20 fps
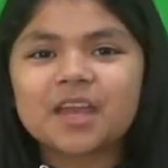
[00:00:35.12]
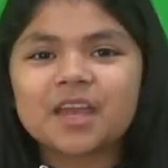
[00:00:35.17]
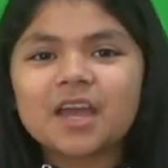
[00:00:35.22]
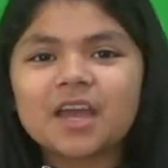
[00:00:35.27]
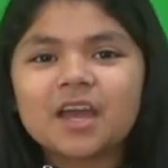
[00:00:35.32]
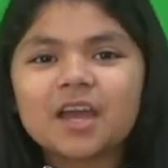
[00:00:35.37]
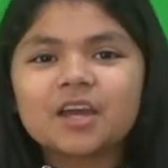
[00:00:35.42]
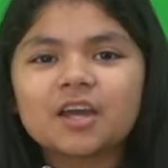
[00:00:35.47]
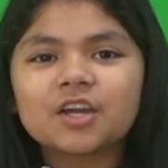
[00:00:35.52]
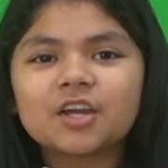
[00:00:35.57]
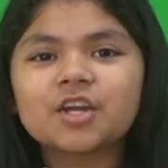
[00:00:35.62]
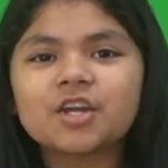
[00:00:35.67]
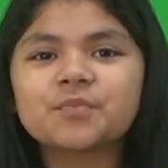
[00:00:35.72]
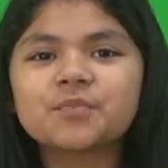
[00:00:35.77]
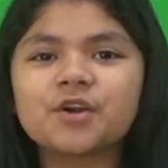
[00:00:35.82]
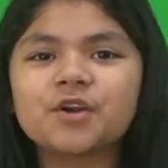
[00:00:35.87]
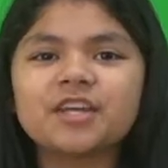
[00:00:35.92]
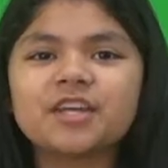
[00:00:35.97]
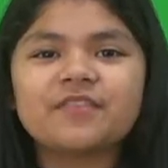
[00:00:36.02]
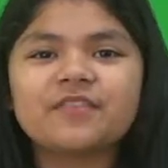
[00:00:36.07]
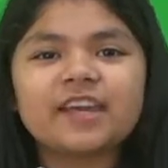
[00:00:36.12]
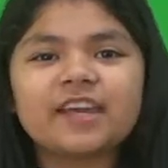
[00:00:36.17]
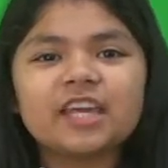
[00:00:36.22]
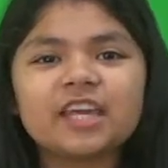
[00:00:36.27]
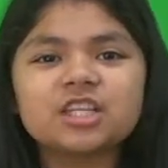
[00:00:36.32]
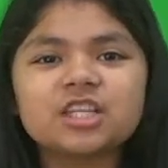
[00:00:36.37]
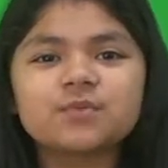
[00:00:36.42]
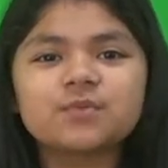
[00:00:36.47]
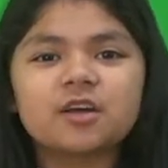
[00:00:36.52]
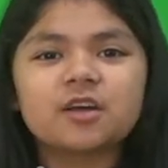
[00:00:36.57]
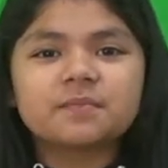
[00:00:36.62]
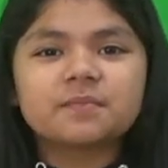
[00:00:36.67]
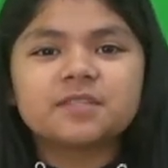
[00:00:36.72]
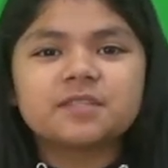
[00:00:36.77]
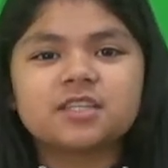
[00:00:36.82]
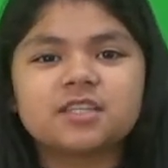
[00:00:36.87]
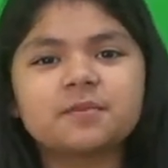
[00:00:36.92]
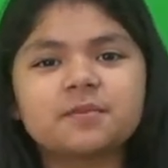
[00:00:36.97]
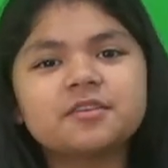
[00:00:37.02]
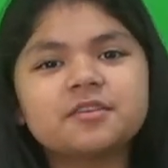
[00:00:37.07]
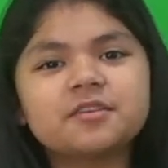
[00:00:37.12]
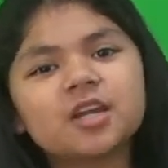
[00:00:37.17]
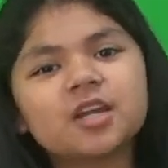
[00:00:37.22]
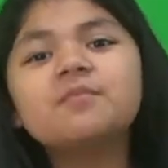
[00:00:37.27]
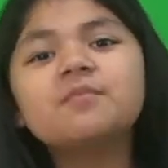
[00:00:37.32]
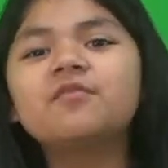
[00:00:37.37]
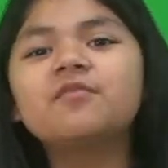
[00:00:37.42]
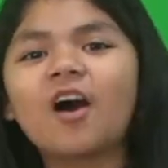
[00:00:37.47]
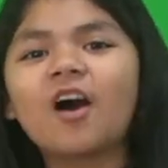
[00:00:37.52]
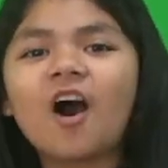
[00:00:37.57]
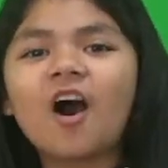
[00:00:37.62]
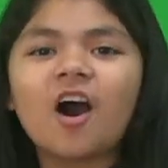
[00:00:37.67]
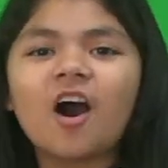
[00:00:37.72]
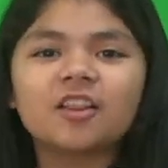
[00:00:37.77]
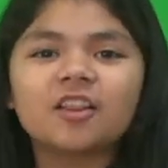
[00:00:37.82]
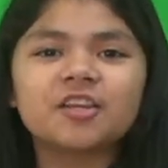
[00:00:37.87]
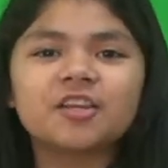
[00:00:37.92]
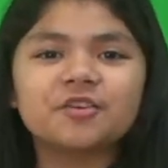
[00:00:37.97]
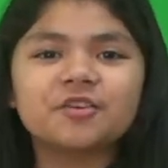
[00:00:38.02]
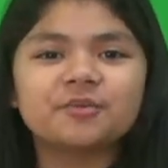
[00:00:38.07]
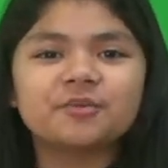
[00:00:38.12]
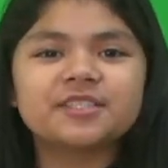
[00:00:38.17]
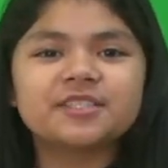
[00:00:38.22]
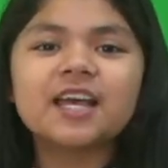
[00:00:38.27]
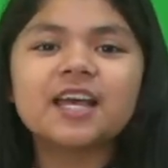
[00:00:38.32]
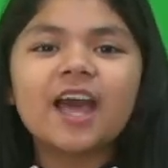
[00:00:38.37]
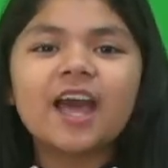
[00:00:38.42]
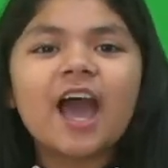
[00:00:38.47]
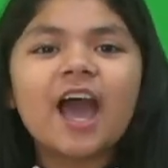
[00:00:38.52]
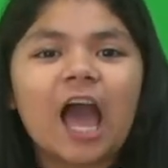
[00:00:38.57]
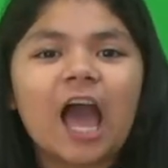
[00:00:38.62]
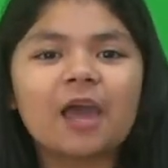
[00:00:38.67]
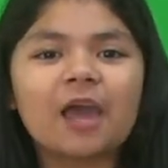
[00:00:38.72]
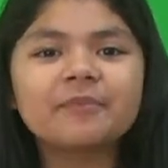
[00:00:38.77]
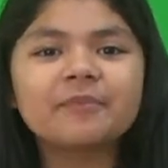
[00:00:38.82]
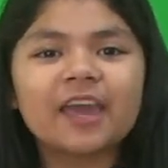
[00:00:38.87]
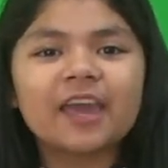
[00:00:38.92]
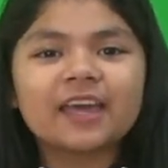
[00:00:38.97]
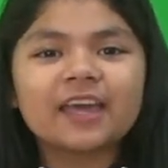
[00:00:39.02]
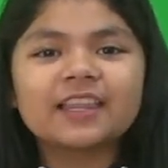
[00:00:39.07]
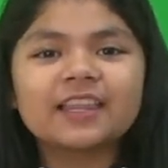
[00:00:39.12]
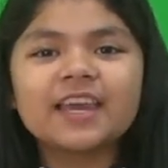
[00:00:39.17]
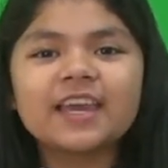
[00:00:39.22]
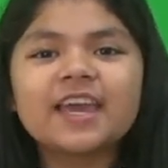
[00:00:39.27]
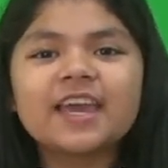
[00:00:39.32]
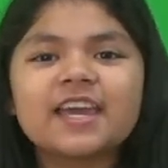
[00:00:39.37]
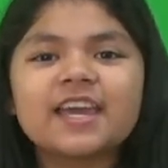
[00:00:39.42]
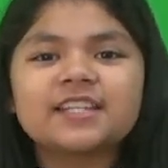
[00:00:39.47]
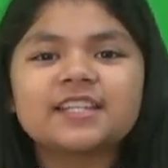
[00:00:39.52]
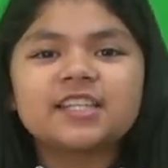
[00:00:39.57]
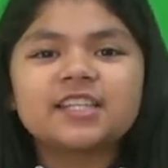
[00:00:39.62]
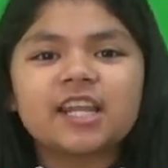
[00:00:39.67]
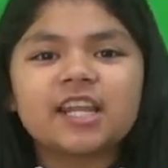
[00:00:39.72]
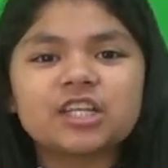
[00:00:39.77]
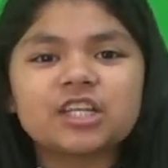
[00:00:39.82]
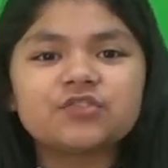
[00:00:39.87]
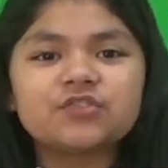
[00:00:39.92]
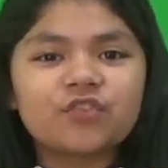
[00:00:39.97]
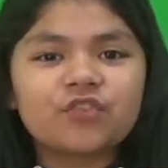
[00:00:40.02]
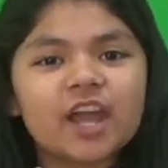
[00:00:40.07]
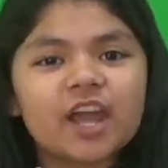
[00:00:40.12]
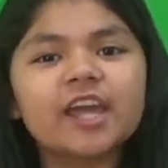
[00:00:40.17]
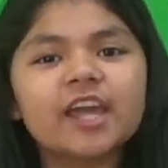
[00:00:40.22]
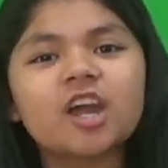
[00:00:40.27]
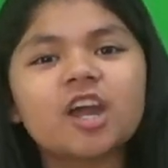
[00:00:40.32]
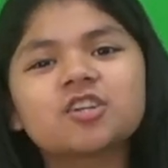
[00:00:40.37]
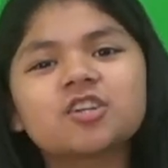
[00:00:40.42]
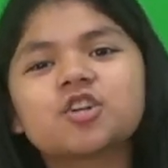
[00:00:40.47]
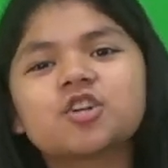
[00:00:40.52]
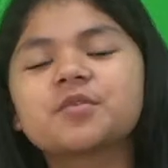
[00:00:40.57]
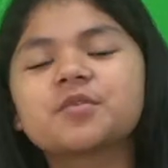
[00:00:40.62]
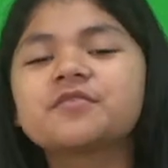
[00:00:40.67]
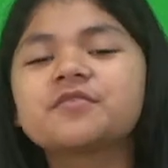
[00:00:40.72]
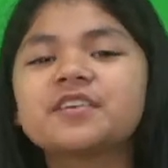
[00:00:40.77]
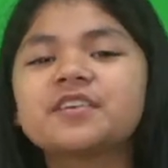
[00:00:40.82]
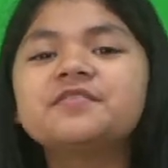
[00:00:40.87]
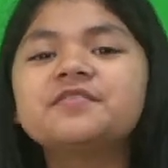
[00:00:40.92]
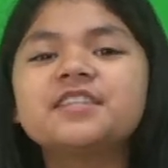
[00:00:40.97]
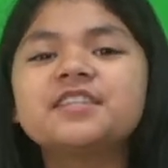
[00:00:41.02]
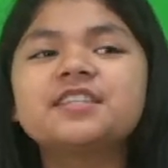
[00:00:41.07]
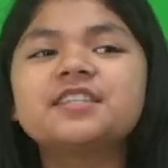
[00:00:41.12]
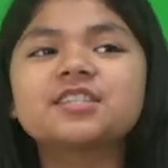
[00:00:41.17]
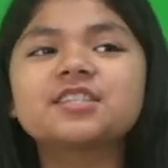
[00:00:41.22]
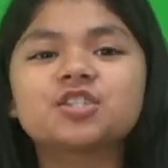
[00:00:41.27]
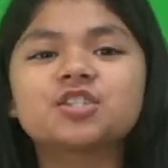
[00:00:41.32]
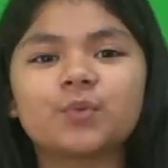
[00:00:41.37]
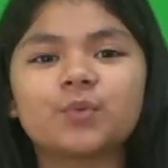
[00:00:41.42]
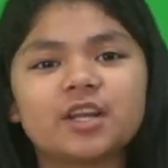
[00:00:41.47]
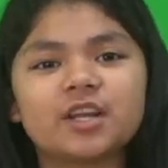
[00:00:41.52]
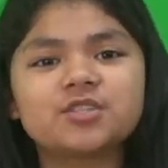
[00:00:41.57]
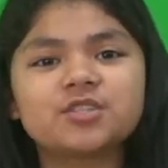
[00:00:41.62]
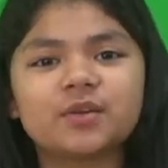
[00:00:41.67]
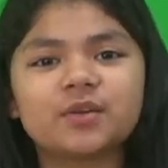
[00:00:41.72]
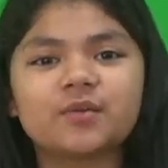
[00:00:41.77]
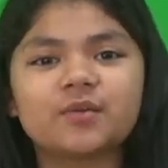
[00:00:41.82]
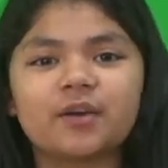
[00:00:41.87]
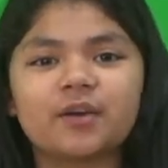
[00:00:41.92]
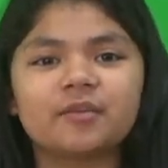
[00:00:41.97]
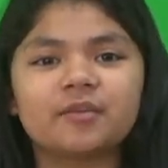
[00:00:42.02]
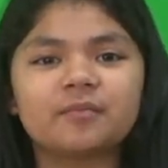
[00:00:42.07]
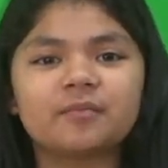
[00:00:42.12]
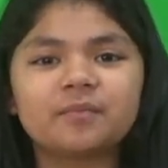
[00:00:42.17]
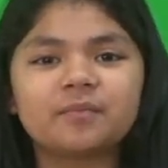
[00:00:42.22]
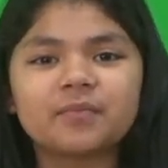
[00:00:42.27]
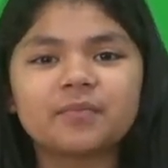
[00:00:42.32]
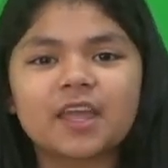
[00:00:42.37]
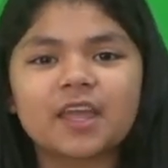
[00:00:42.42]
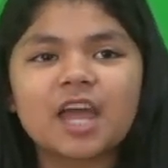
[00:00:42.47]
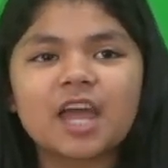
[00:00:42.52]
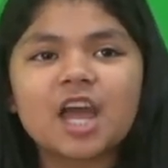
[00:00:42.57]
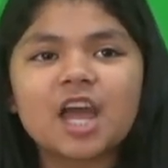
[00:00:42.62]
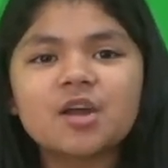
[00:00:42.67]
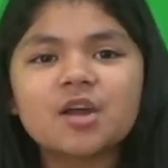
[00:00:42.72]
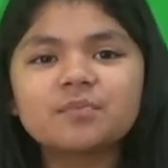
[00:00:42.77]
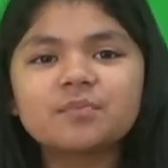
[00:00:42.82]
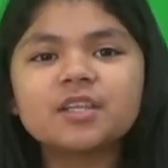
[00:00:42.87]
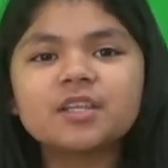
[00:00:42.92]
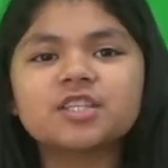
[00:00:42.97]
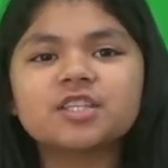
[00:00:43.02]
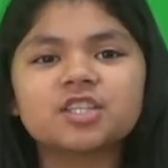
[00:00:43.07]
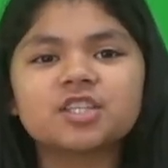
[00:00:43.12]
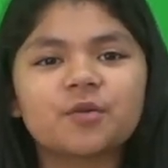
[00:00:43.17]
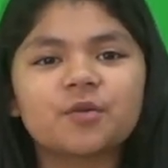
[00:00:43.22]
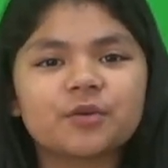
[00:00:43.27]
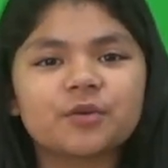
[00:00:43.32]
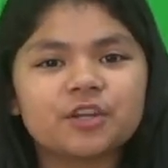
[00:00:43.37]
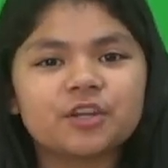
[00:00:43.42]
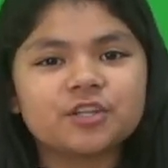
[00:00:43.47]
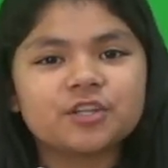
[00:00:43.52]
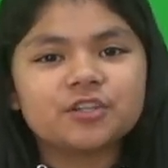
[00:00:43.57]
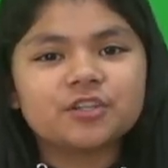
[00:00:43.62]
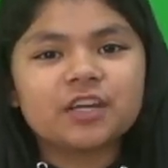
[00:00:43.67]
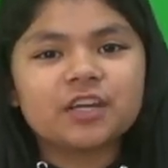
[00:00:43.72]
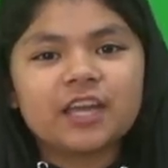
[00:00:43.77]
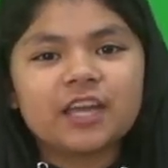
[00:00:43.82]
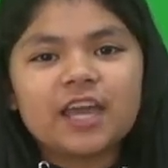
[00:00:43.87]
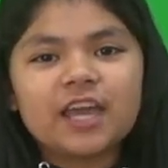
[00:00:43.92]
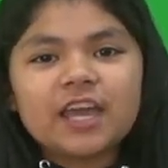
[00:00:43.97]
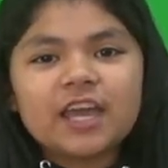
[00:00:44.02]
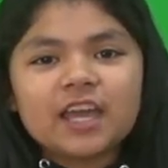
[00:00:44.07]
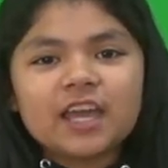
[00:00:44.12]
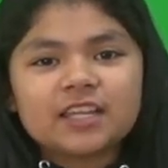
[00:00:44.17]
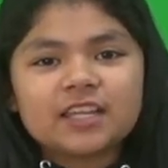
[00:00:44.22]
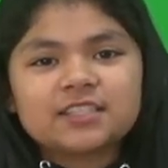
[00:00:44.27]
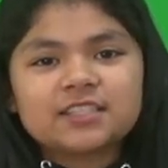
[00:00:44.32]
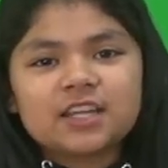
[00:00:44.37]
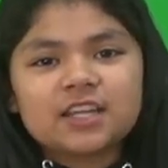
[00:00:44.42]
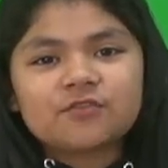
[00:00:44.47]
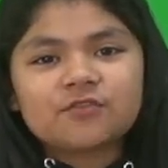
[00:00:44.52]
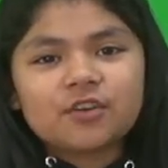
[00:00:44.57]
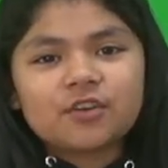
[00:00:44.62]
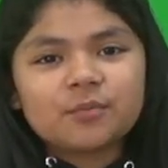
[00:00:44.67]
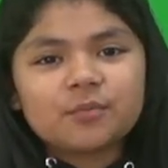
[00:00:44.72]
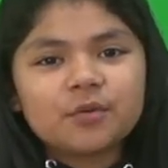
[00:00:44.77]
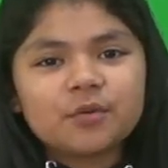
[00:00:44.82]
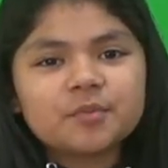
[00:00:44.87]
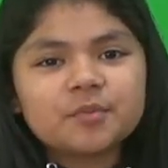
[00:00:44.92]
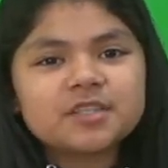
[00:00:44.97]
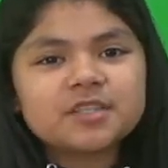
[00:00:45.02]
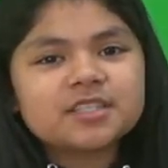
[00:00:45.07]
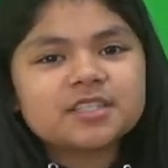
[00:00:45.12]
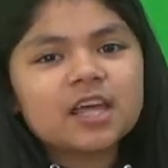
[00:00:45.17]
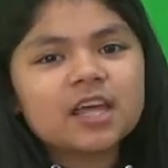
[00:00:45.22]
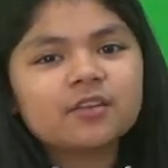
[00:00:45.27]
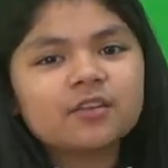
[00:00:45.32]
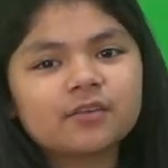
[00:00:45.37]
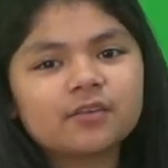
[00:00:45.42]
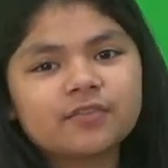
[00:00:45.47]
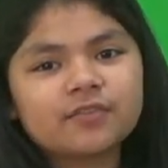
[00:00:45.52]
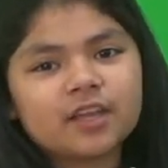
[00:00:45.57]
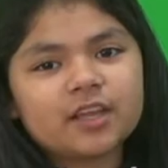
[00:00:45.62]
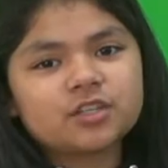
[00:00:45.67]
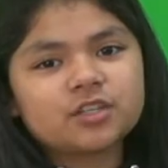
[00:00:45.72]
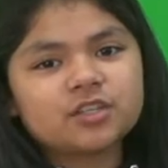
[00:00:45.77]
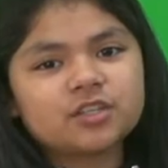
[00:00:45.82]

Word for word: Good morning, Vikings. Welcome to WEHM Valhalla News. I'm Kaylee, and today is Friday, October 15th, 2021. Please stop what you're doing and stand for a moment of silent reflection.